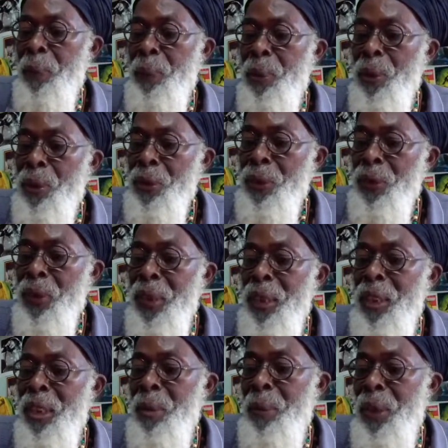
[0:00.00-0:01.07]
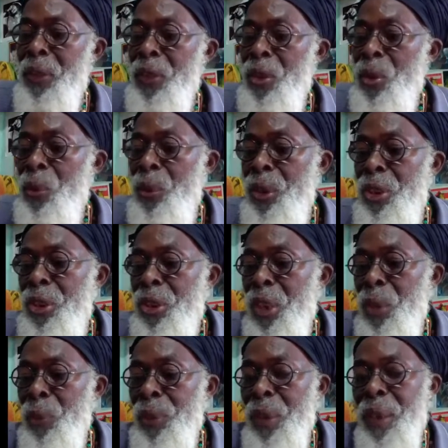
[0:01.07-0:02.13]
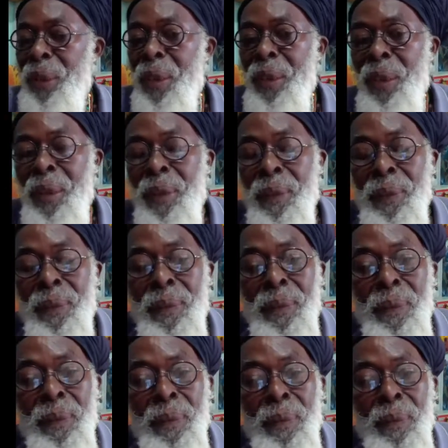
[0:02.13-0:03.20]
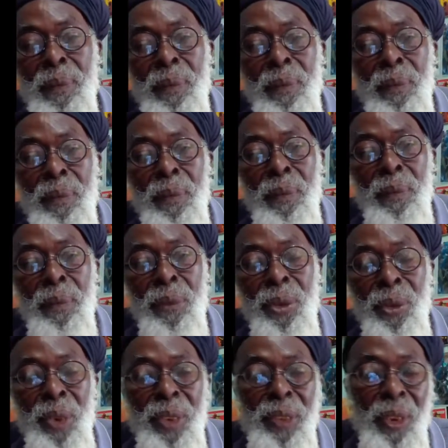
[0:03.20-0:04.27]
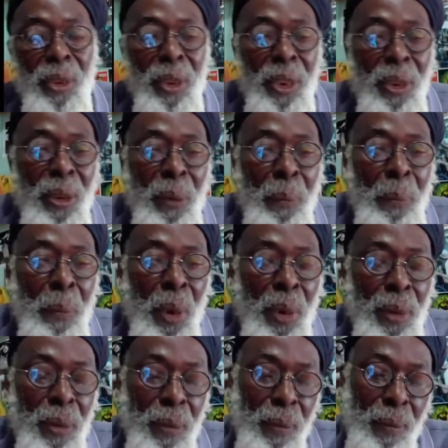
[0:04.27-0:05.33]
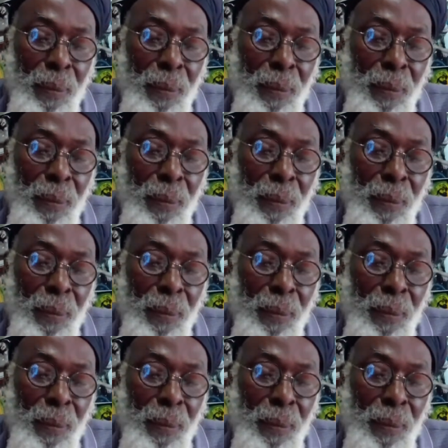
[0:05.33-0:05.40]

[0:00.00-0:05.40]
a person's intimate situation with another. So Rasta not getting on bun.